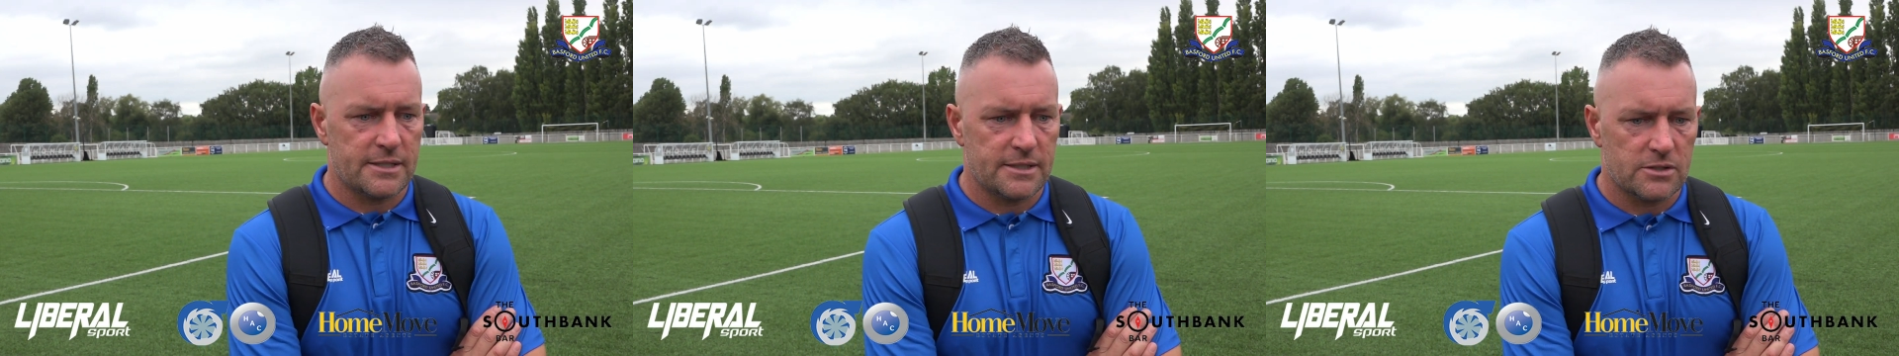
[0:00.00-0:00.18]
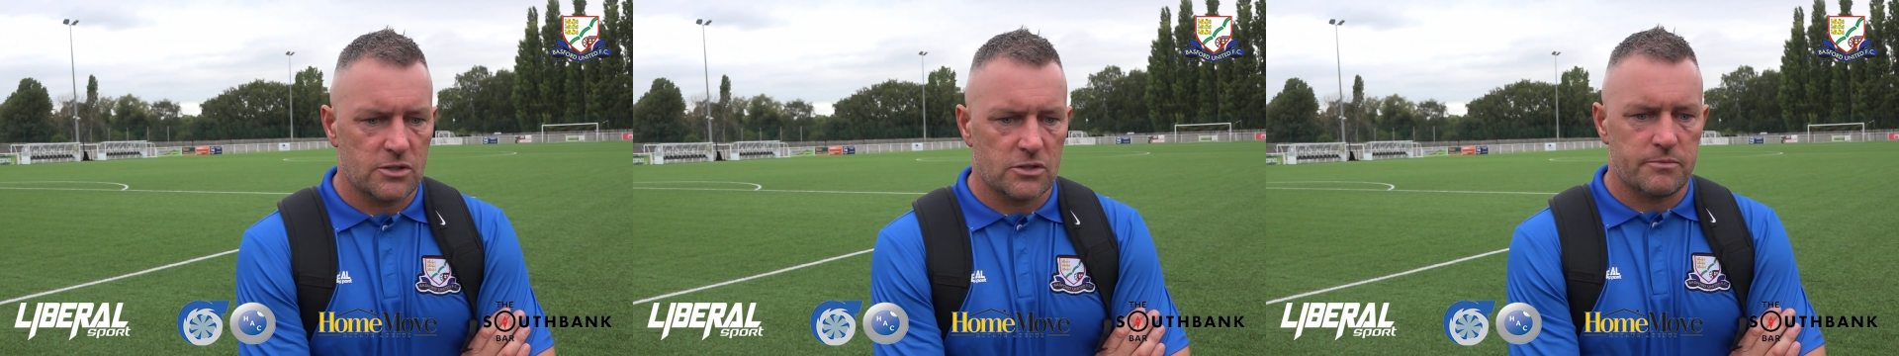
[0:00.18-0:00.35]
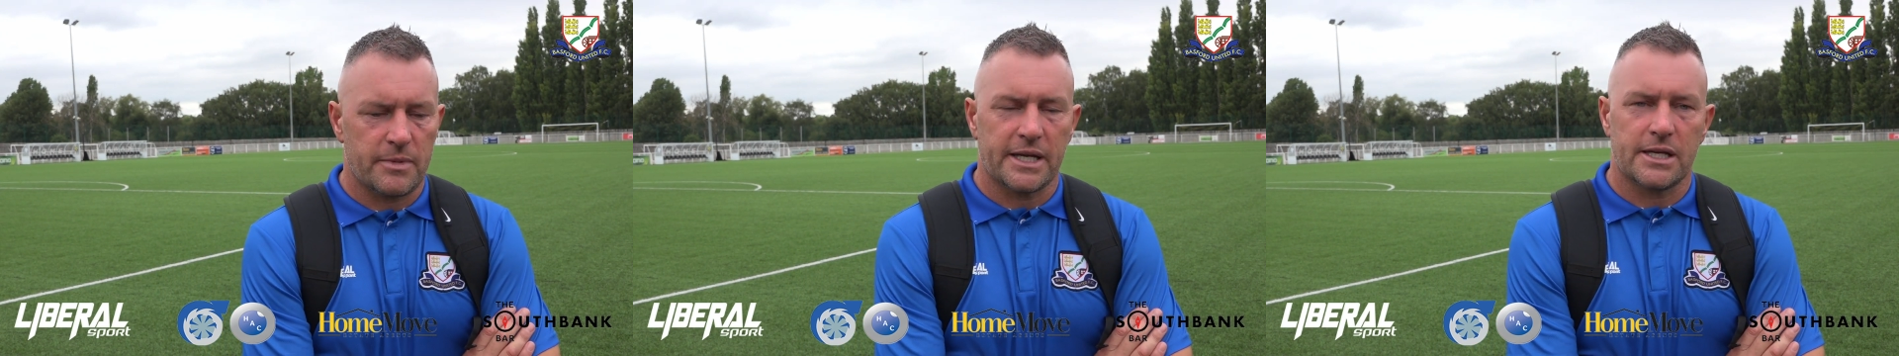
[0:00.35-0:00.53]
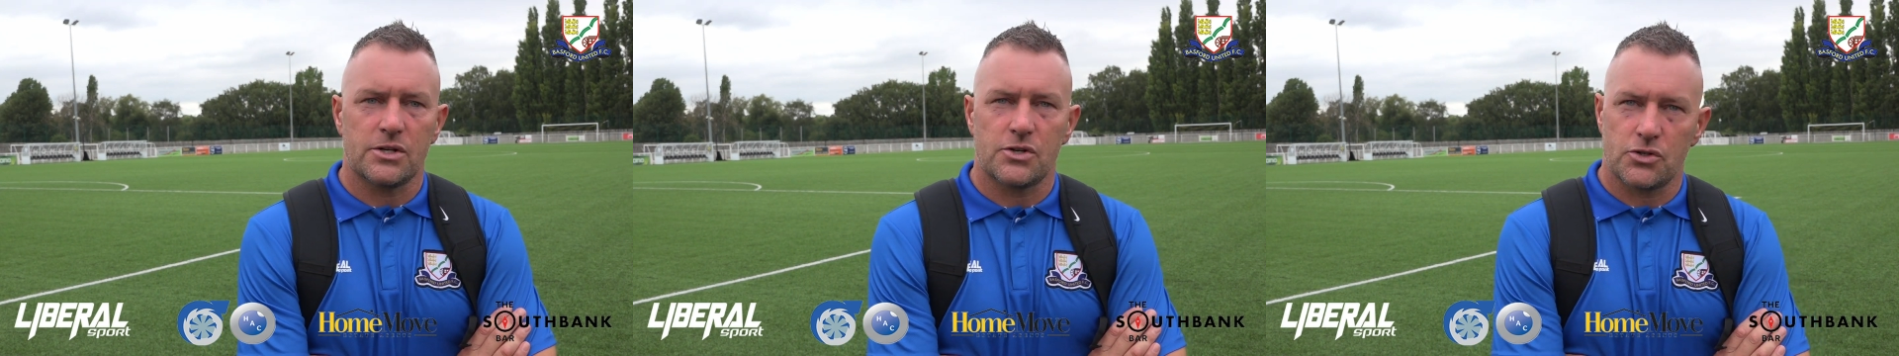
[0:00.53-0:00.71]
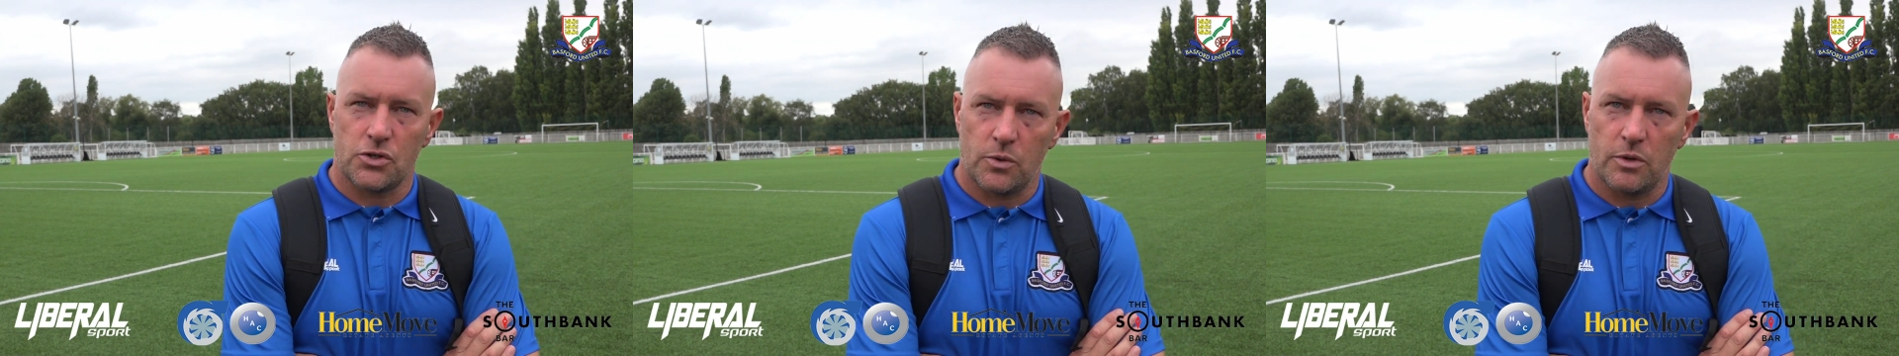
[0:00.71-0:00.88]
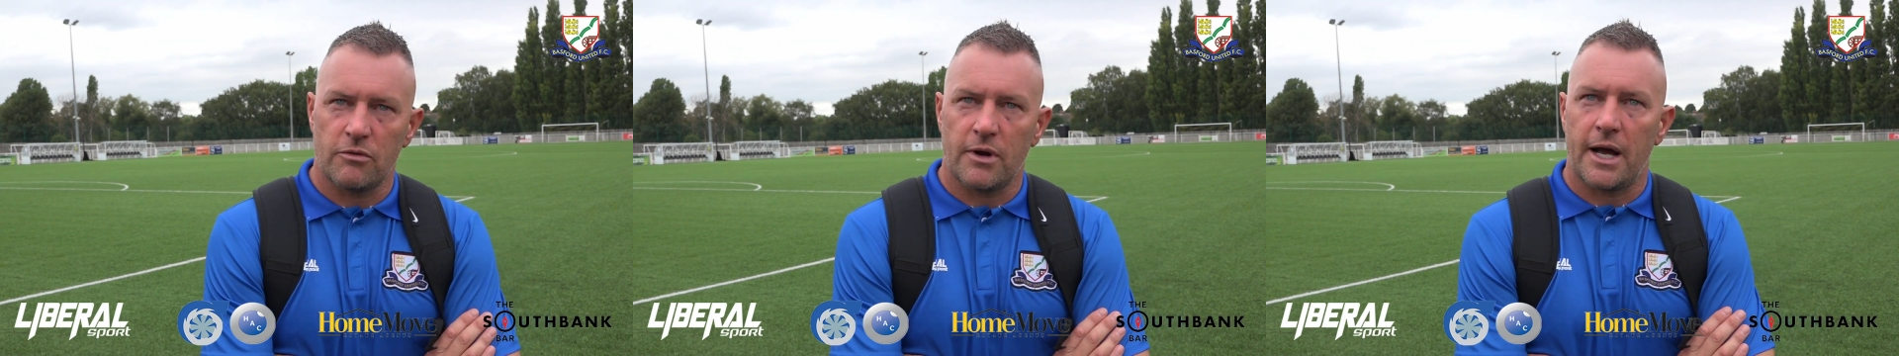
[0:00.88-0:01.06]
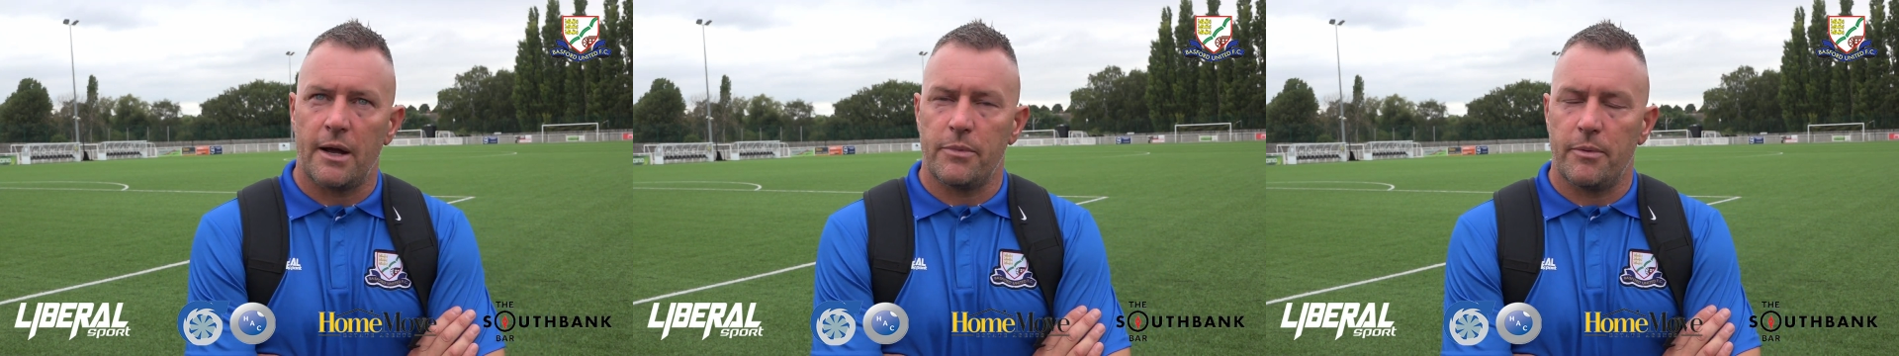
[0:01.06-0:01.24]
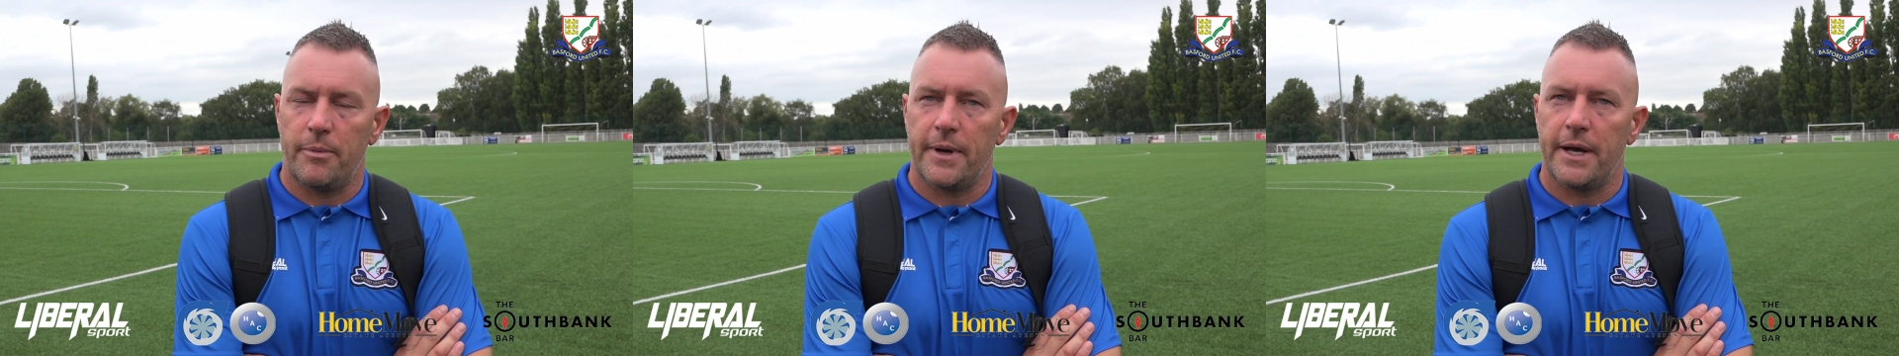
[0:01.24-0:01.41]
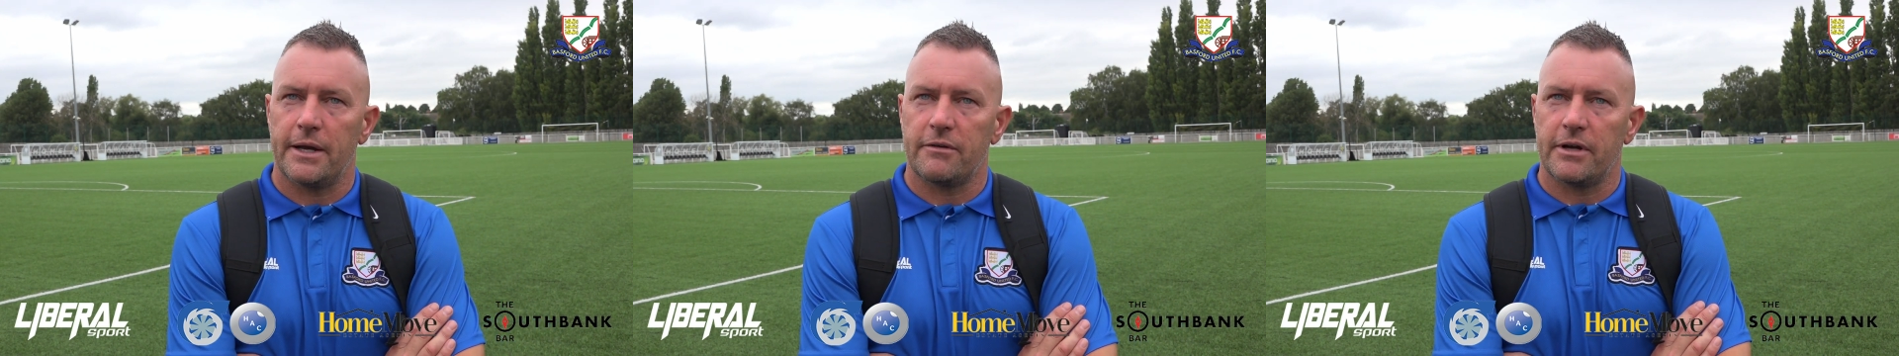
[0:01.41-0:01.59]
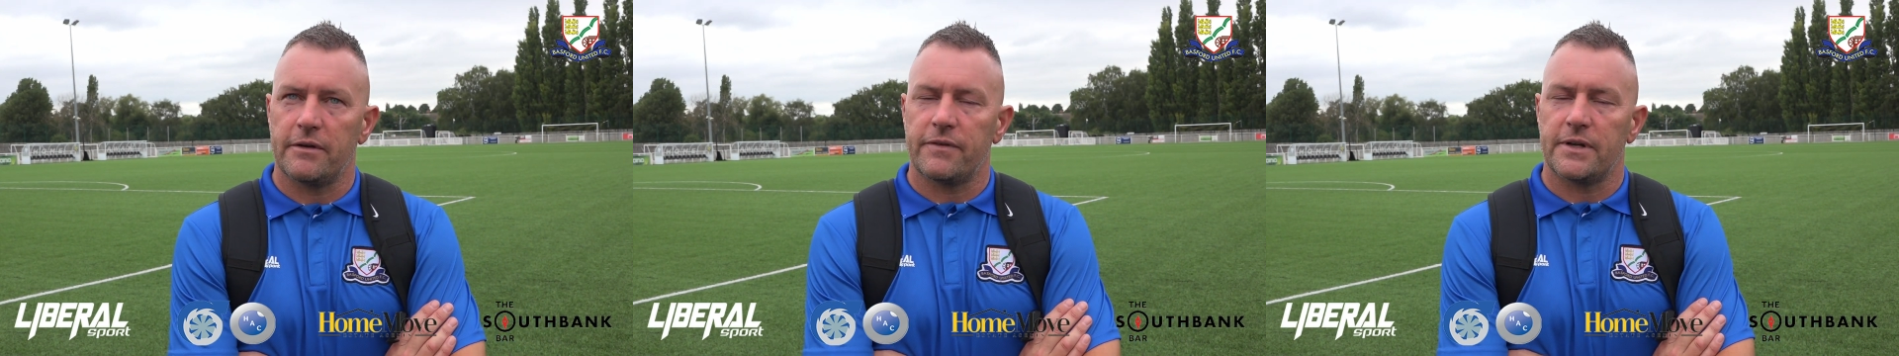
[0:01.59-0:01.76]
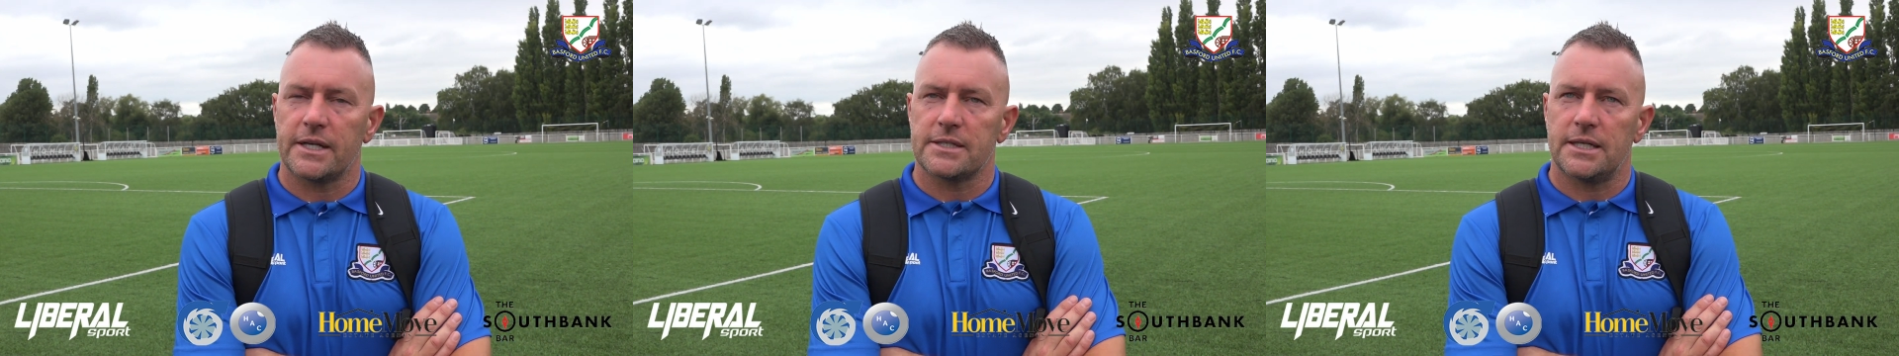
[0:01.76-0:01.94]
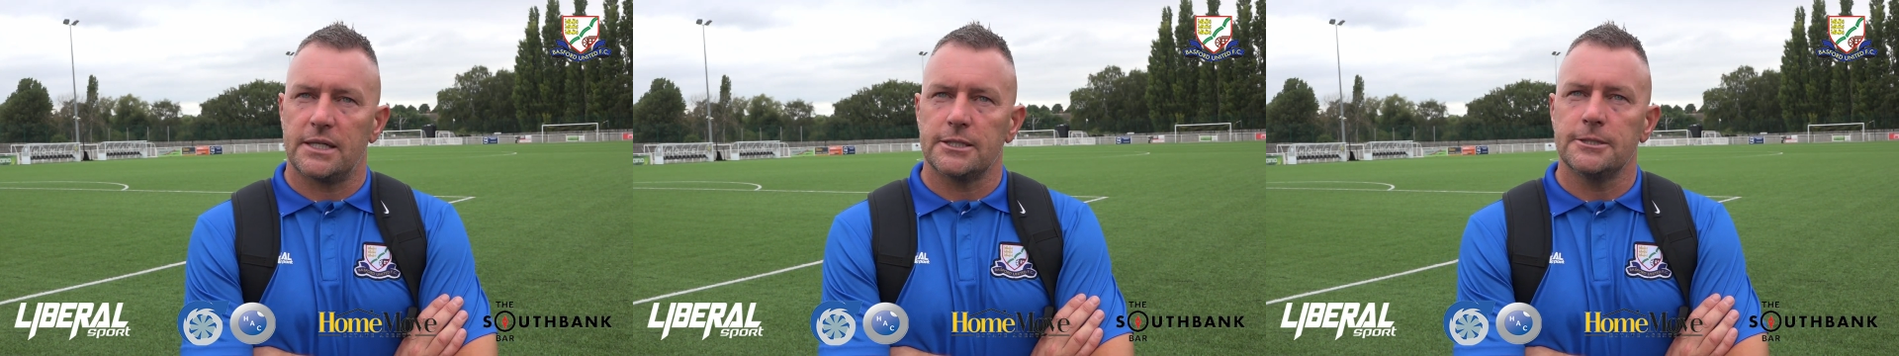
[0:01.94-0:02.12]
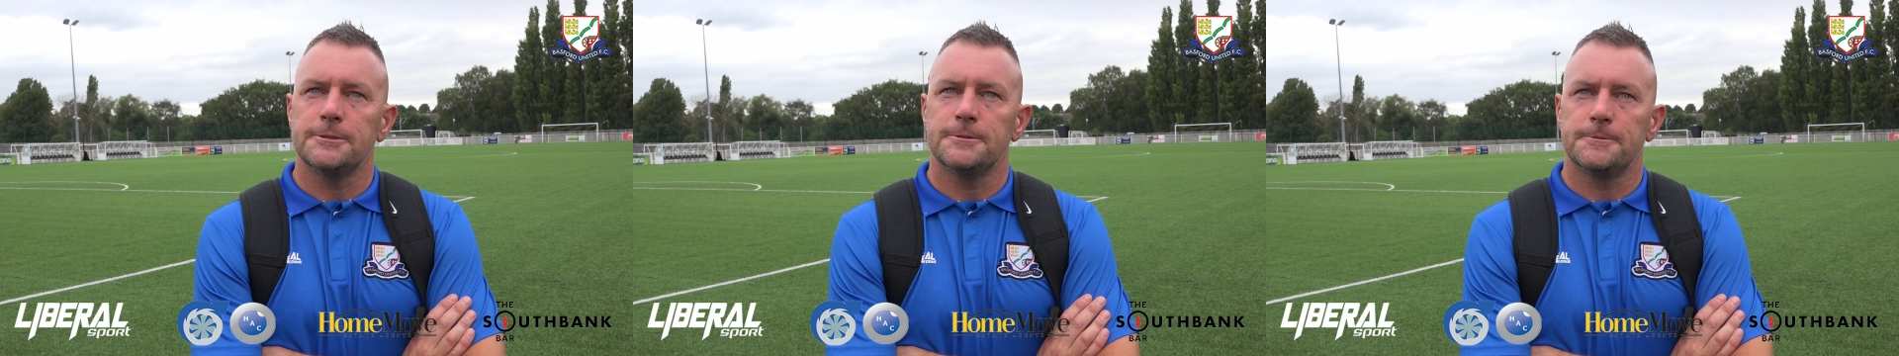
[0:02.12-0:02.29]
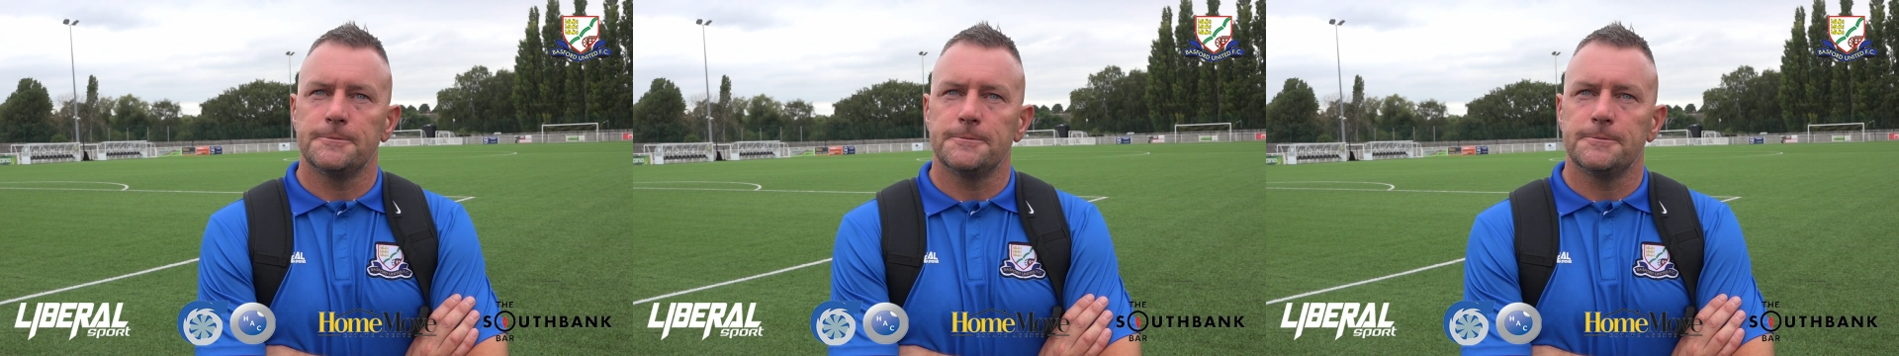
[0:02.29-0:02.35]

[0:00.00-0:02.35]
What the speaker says: and it's just making sure we're right and prepared, ready for next time.